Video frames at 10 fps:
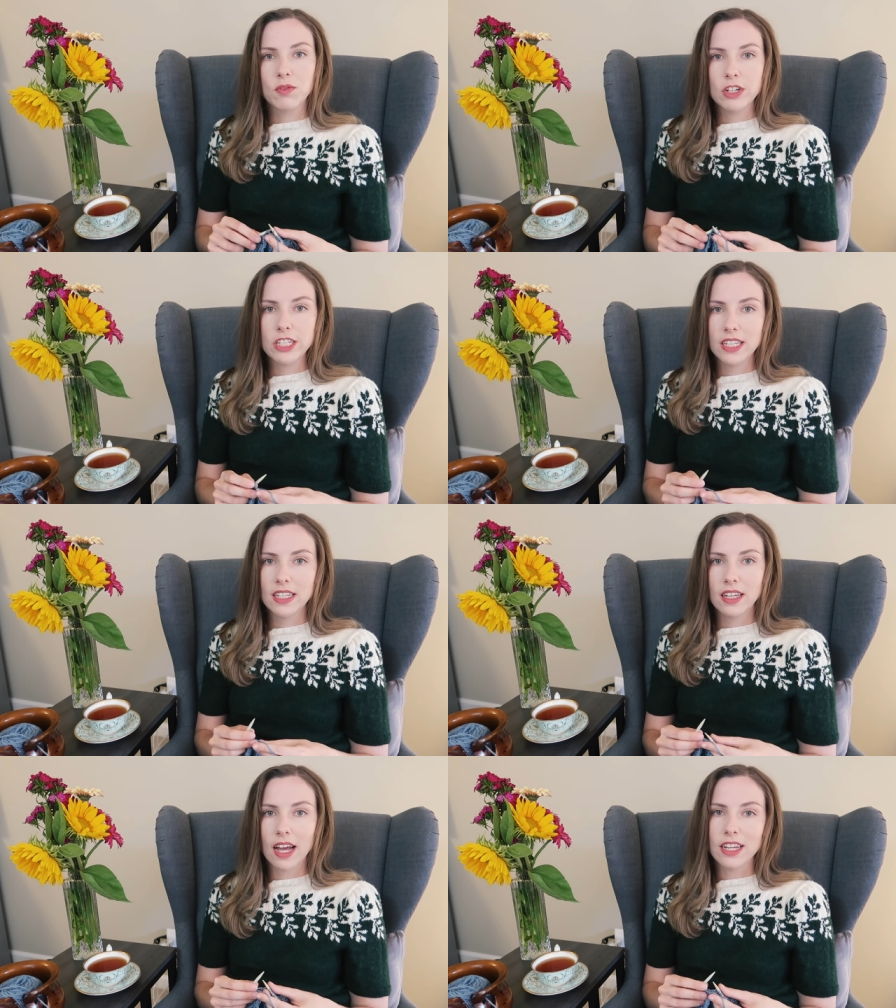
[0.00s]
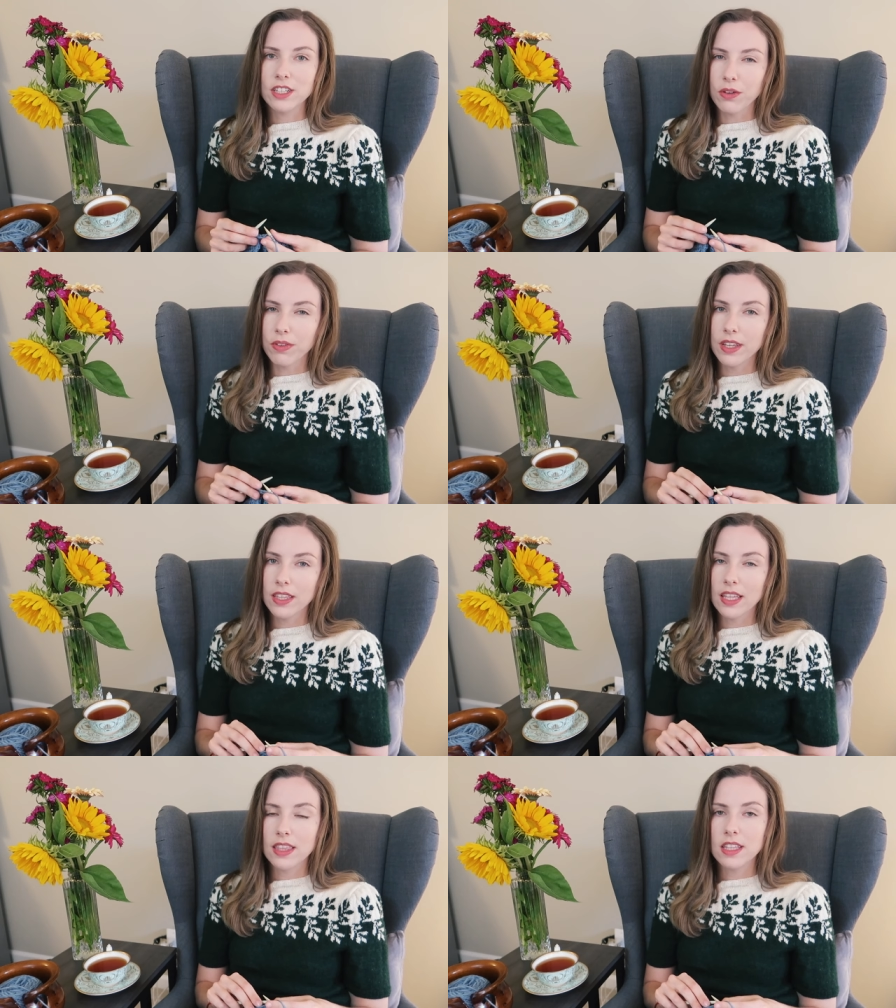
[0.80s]
Unfortunately, I don't think
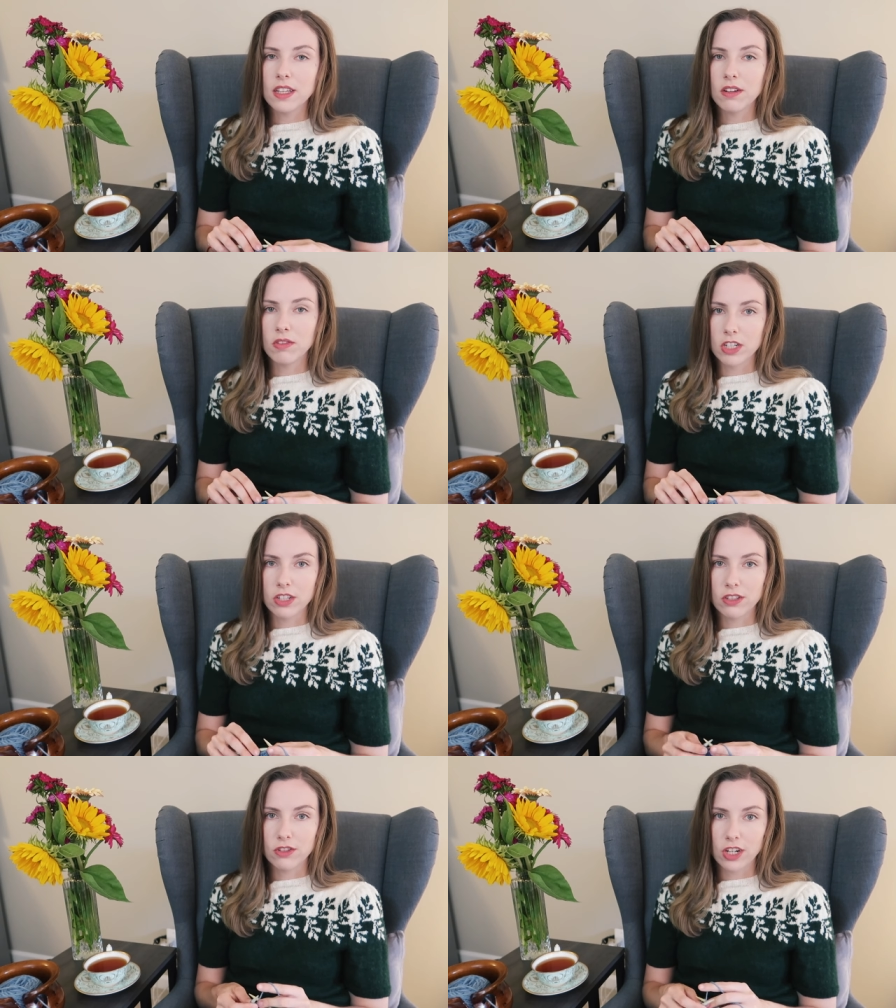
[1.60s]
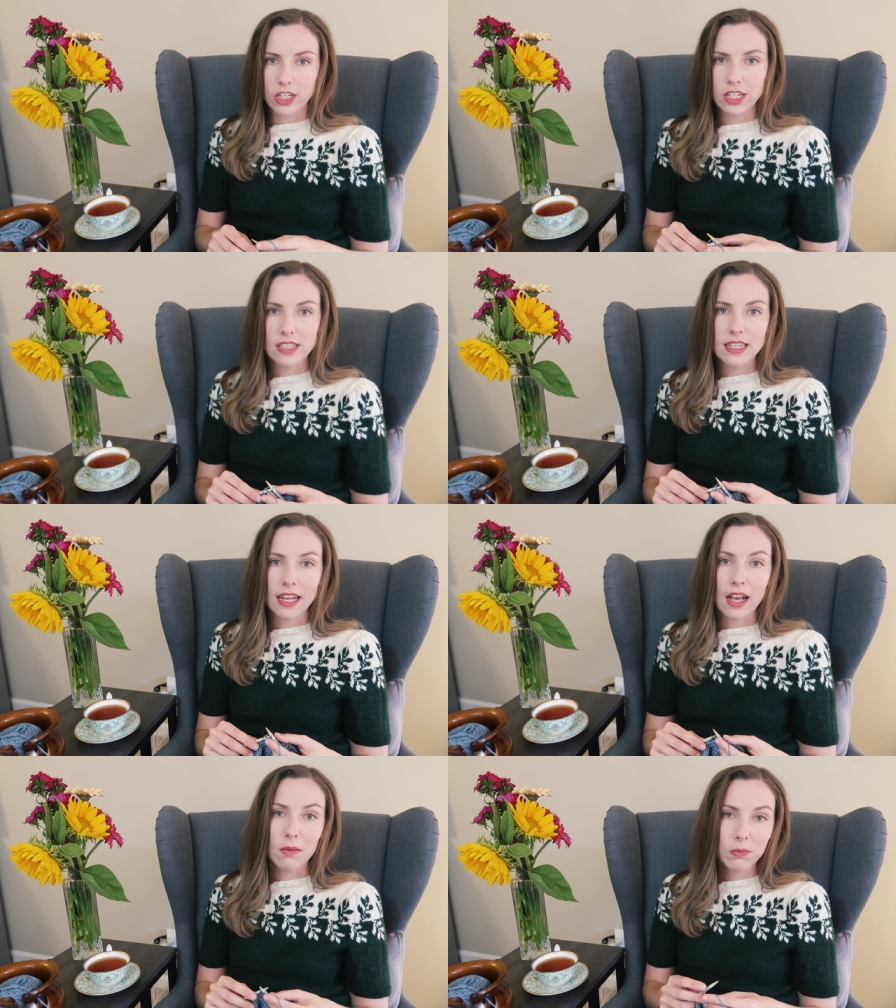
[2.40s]
that the original instructions that
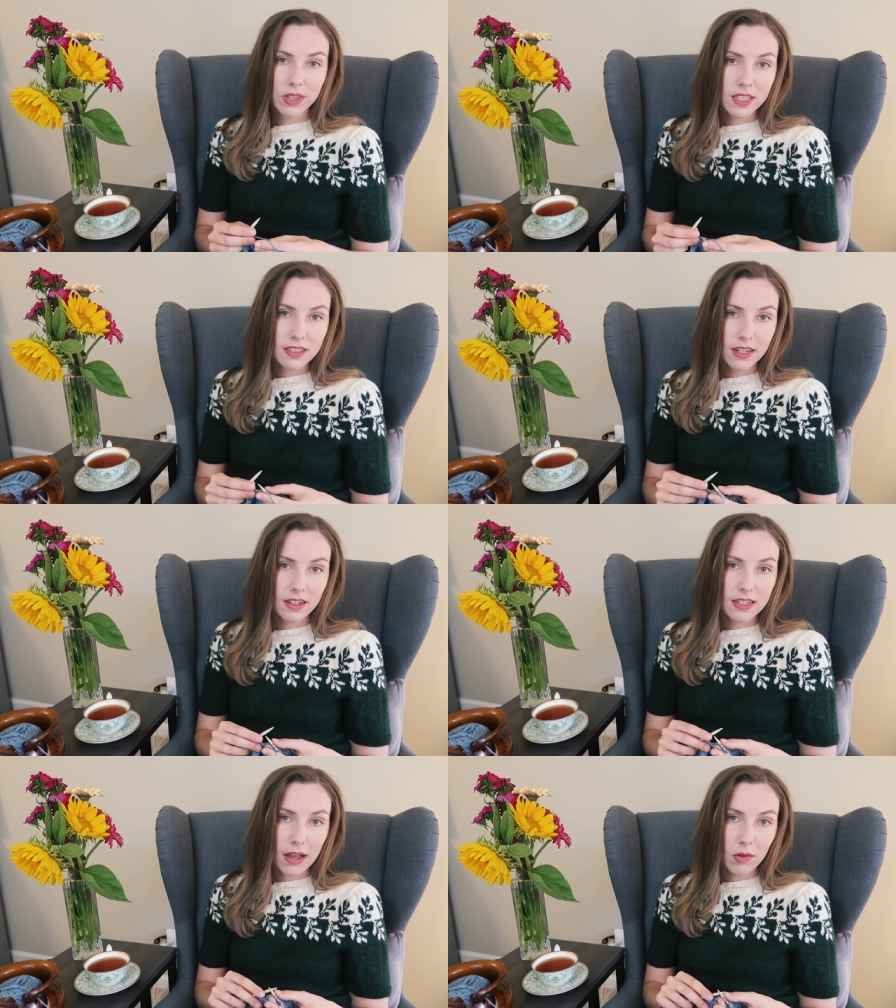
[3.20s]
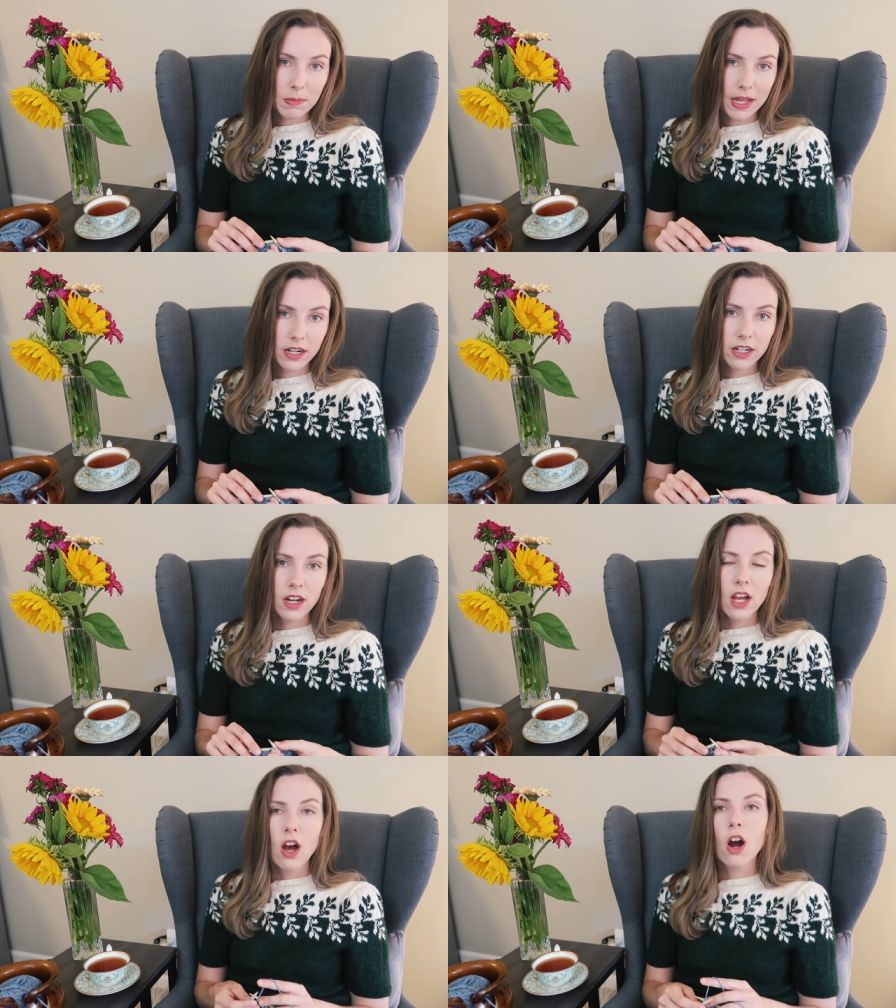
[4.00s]
come with this knitted towel pattern
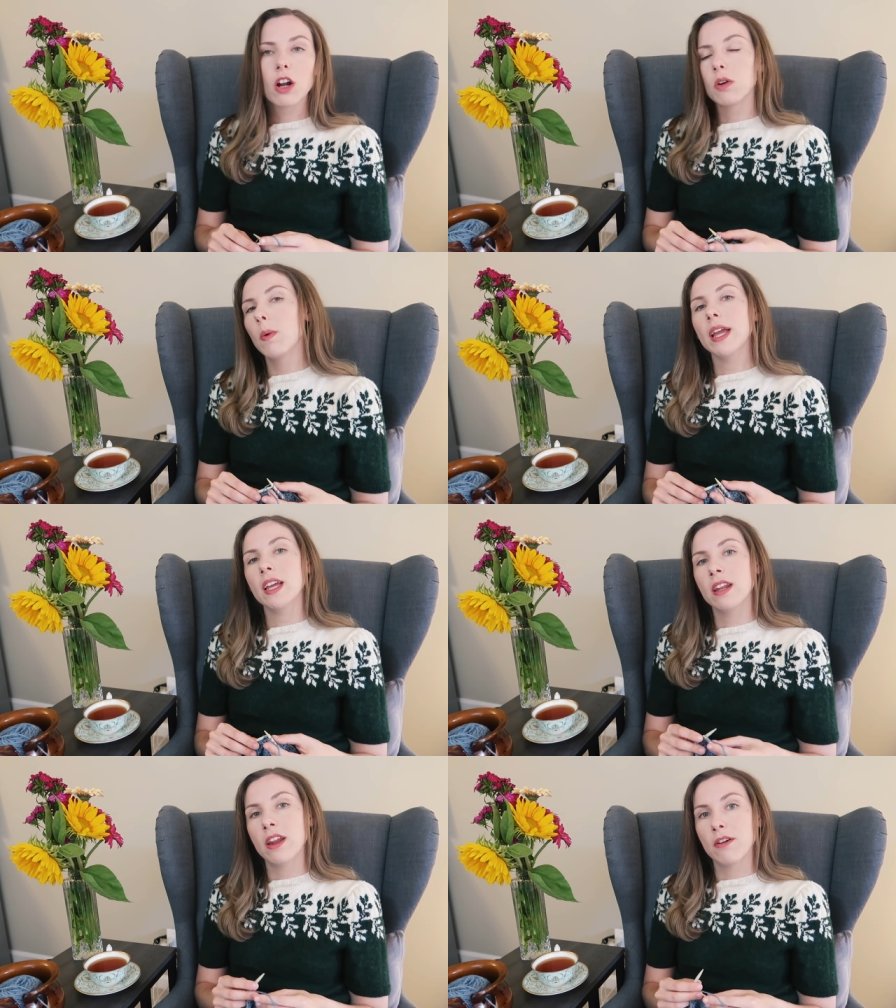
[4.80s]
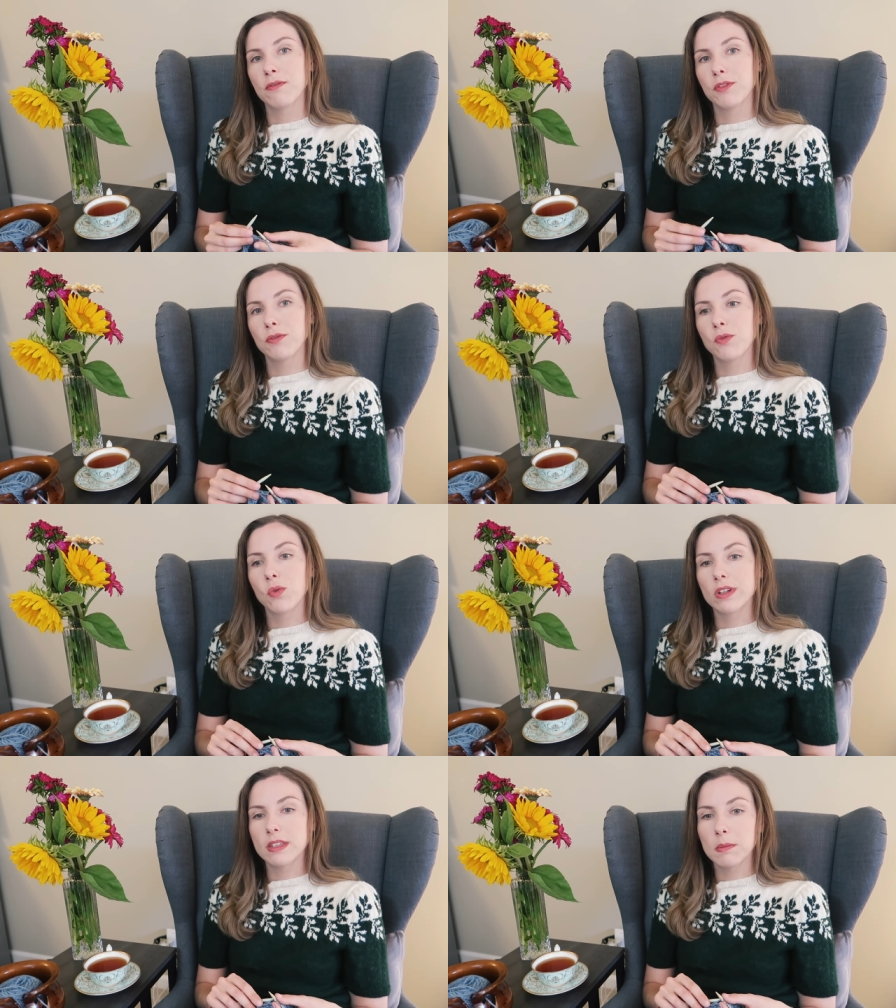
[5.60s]
are quite enough
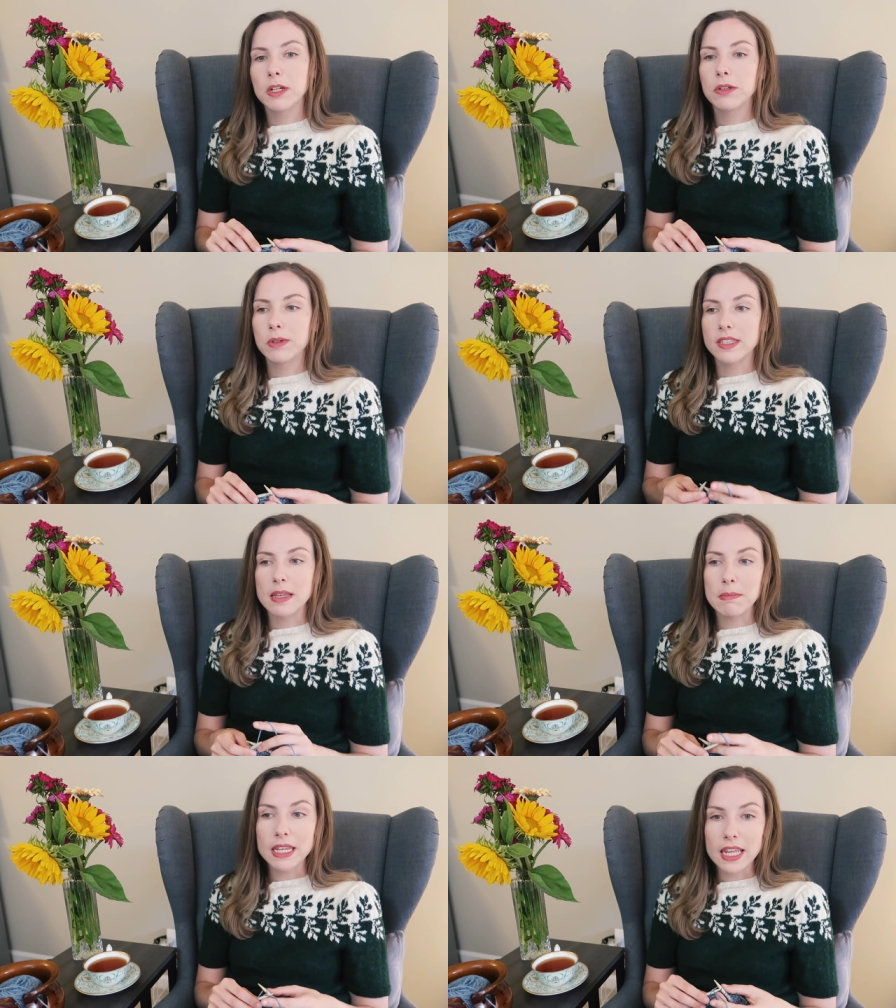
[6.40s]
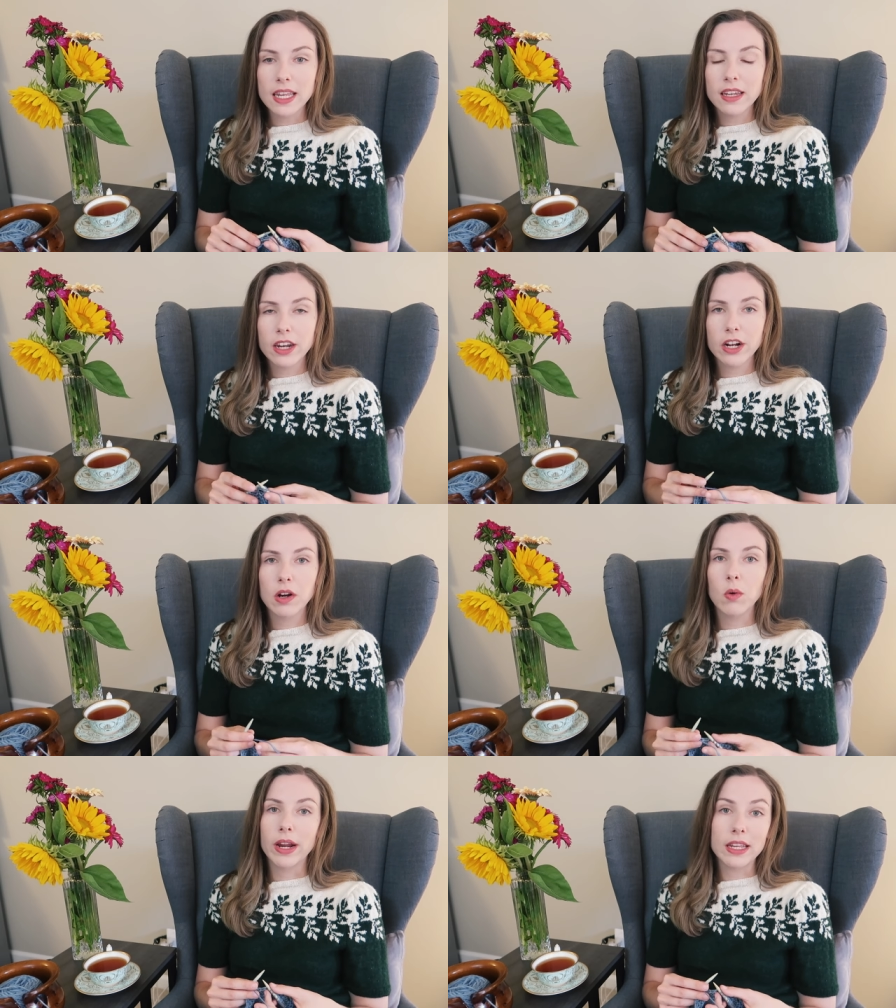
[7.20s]
for someone who is a beginning knitter
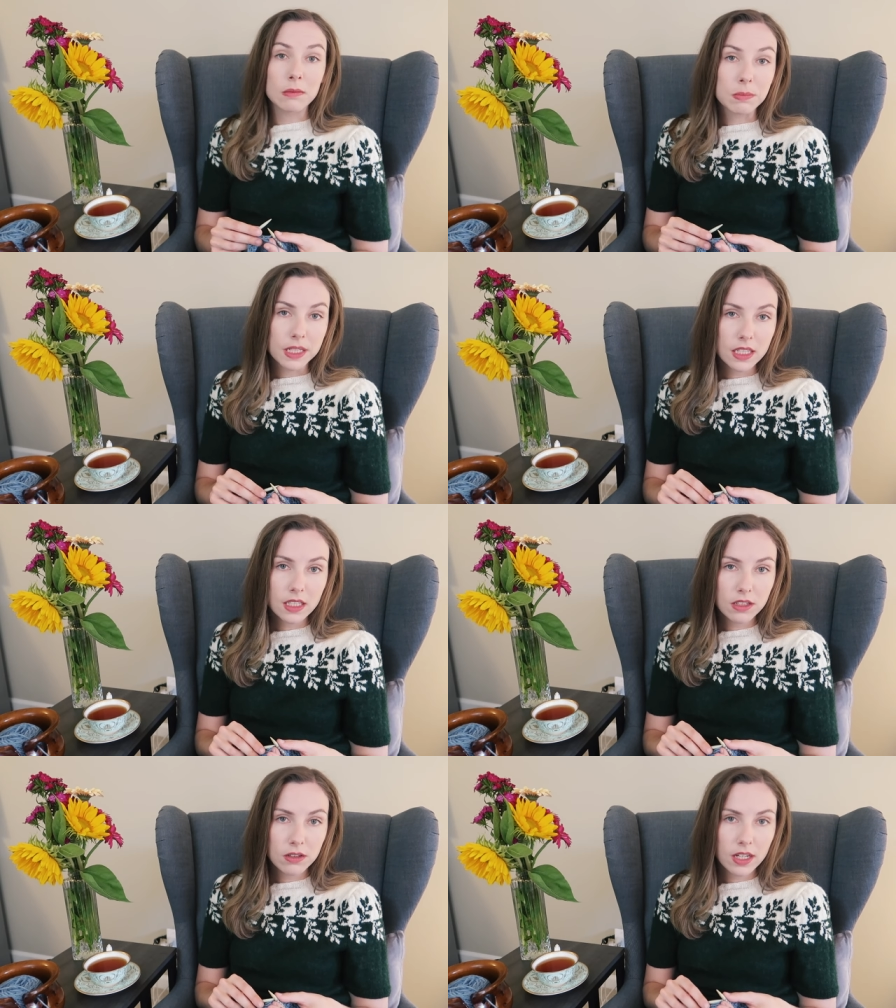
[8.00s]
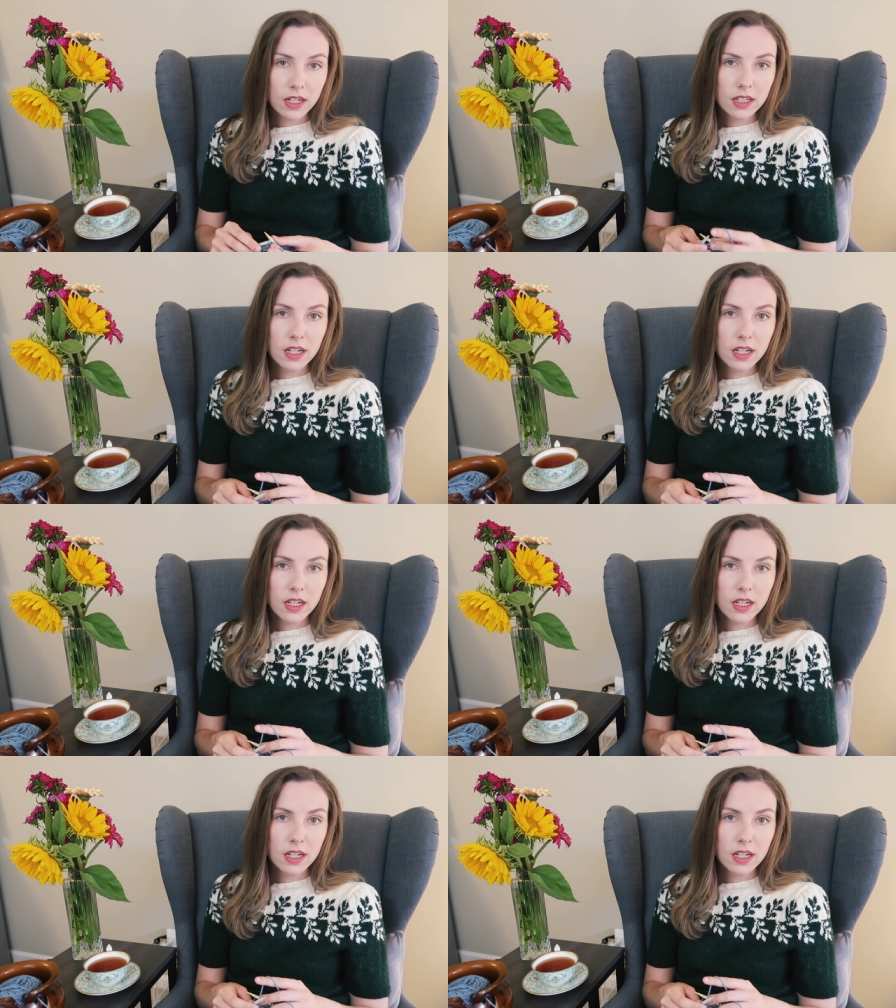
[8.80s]
or a completely new knitter.